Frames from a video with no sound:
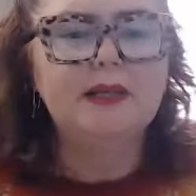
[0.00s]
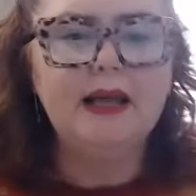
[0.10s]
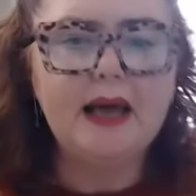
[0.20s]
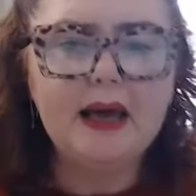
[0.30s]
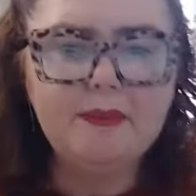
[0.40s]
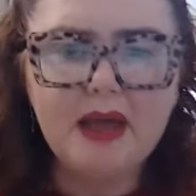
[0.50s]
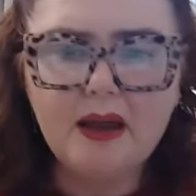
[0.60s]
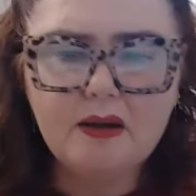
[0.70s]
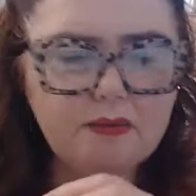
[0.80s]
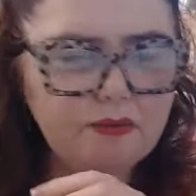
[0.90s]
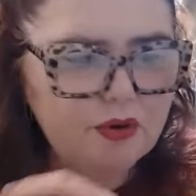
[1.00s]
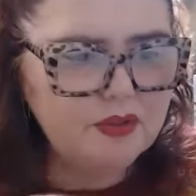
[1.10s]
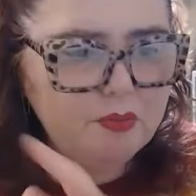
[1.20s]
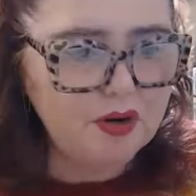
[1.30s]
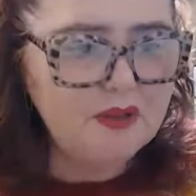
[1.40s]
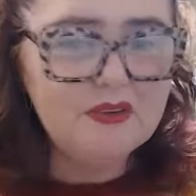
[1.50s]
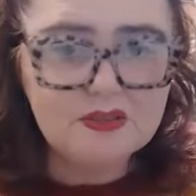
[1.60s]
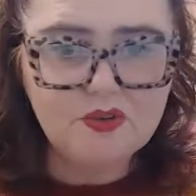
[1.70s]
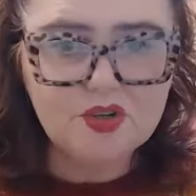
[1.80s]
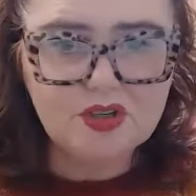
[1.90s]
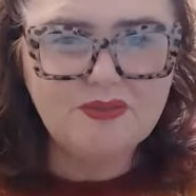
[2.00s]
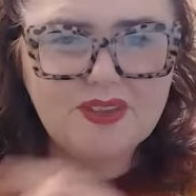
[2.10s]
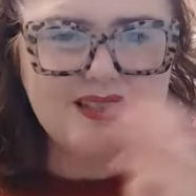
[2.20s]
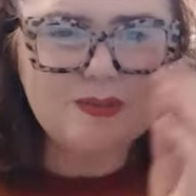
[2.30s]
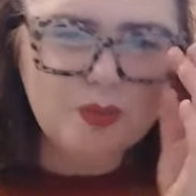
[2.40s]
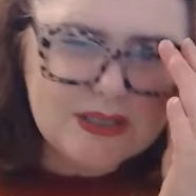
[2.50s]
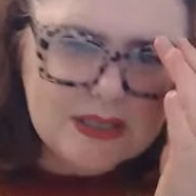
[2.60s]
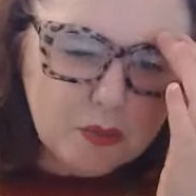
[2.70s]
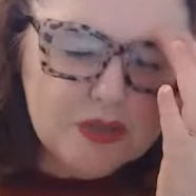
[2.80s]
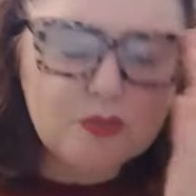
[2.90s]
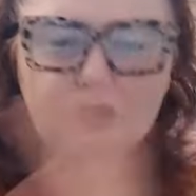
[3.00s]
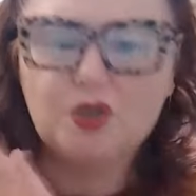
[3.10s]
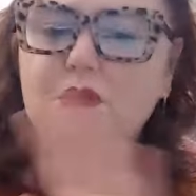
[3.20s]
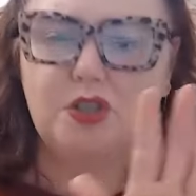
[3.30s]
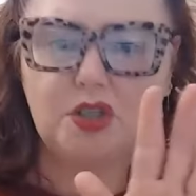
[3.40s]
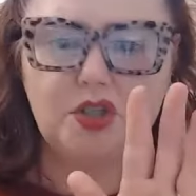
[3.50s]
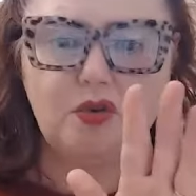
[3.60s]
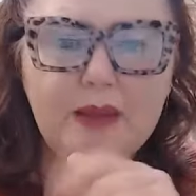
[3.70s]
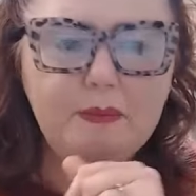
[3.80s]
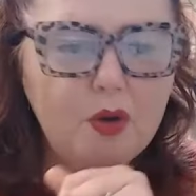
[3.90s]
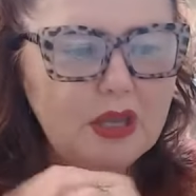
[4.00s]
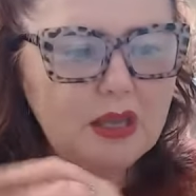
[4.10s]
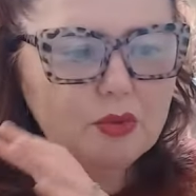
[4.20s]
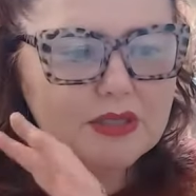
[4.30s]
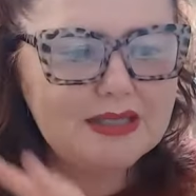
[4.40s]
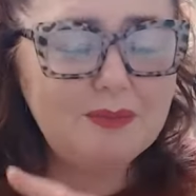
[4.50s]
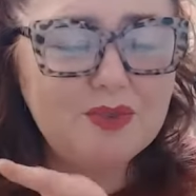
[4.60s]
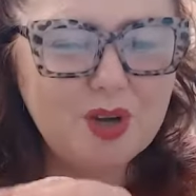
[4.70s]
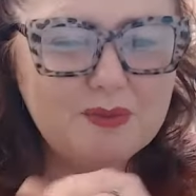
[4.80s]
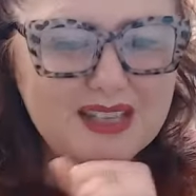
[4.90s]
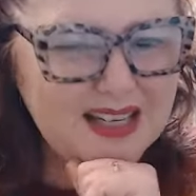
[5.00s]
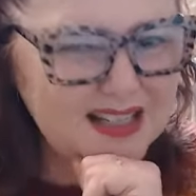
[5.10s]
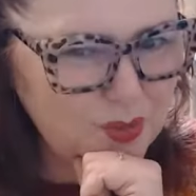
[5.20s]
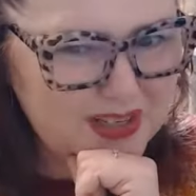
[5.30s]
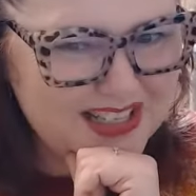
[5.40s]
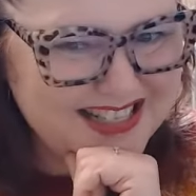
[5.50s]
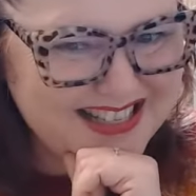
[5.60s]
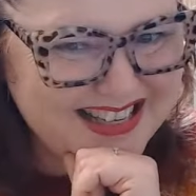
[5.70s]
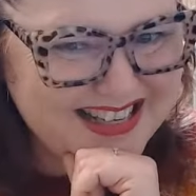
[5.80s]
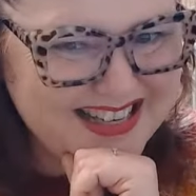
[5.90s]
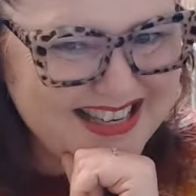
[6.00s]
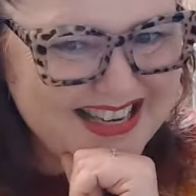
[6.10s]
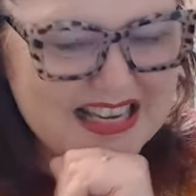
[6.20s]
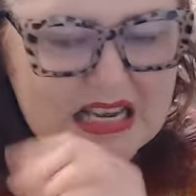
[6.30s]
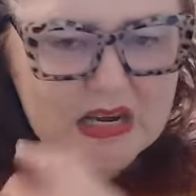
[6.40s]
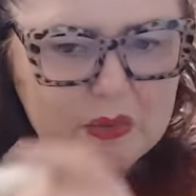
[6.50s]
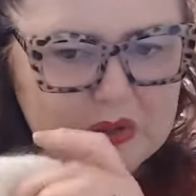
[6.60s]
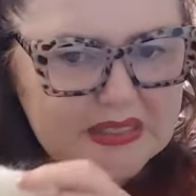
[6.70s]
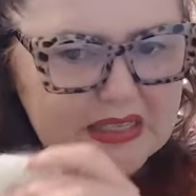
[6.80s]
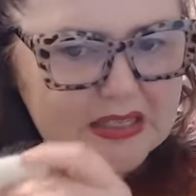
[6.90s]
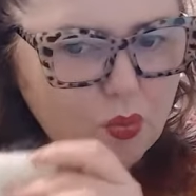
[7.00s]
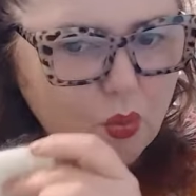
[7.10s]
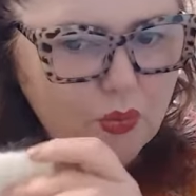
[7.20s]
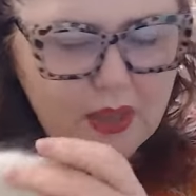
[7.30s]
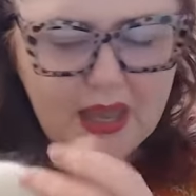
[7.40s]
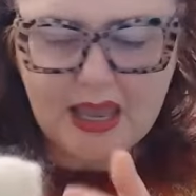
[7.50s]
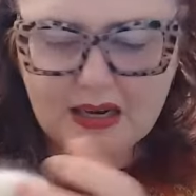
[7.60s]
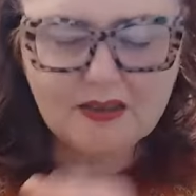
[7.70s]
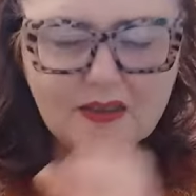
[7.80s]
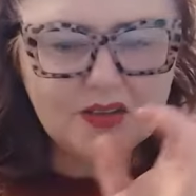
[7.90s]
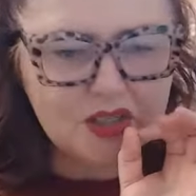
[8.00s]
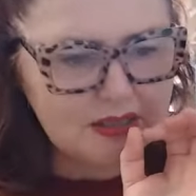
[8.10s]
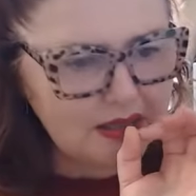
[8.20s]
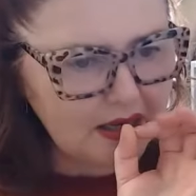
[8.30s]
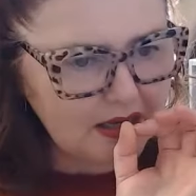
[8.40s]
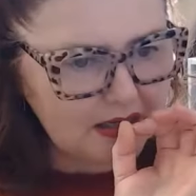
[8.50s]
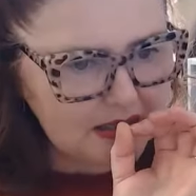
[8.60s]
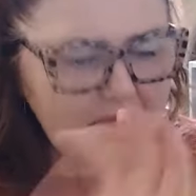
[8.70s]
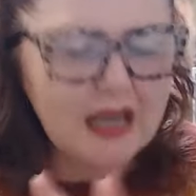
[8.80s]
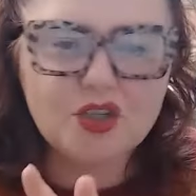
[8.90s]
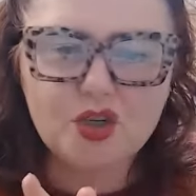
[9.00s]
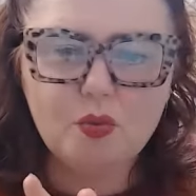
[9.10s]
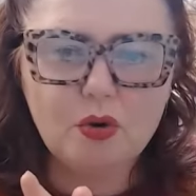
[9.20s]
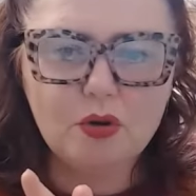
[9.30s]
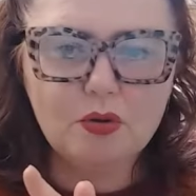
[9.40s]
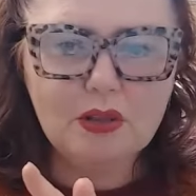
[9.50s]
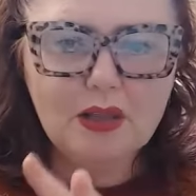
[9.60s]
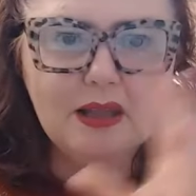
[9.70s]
The previous version of this which was just straight mohair, would sometimes get a little bit sheddy, whereas this, adding just touch of wool,